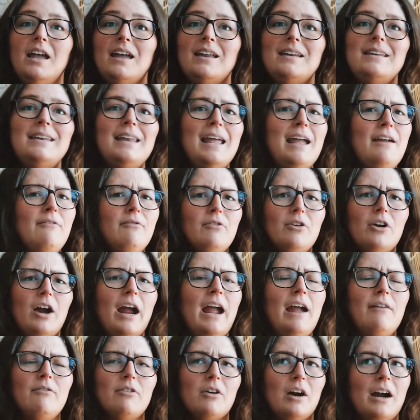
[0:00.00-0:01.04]
never
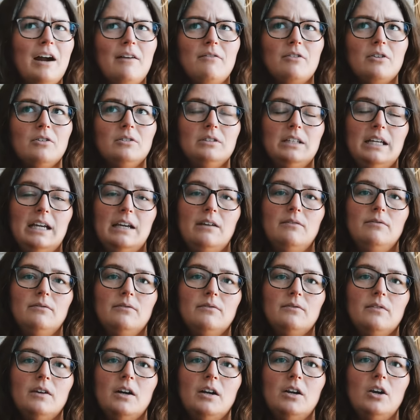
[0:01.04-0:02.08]
ever ever leave
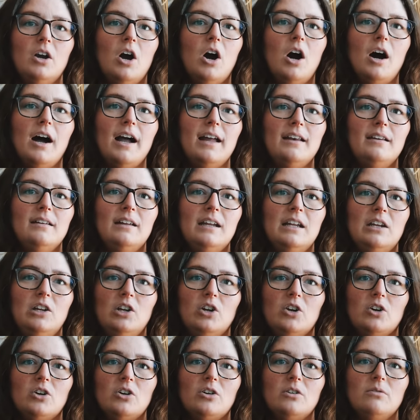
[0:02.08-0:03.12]
a knot in
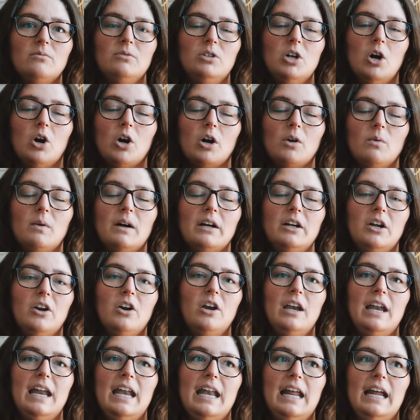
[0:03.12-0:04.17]
your yarn while you're
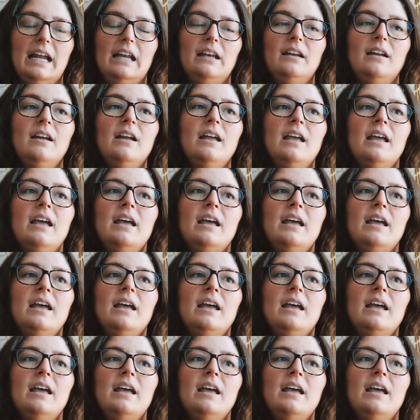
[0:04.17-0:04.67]
knitting.